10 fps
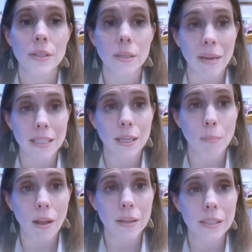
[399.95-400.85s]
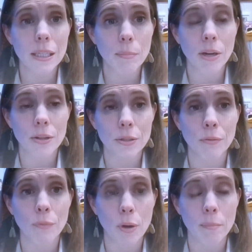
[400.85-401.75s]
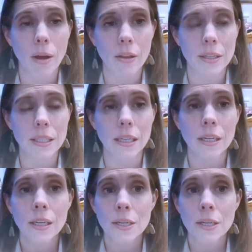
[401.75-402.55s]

domestic policy but also foreign policy.